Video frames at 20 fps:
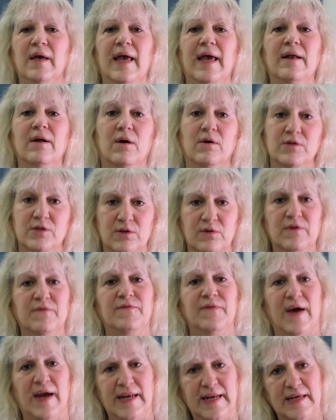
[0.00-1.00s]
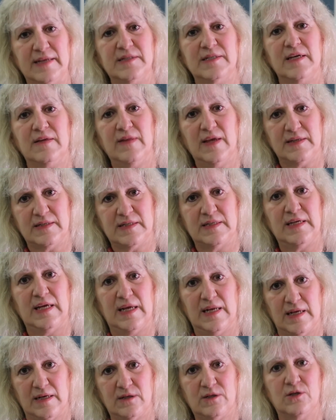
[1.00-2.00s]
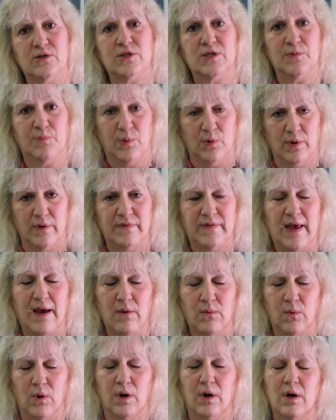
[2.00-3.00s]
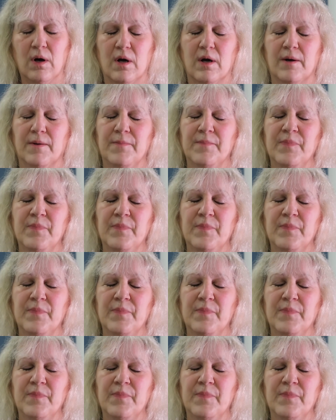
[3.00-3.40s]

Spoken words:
and also the financing that's needed to support that work.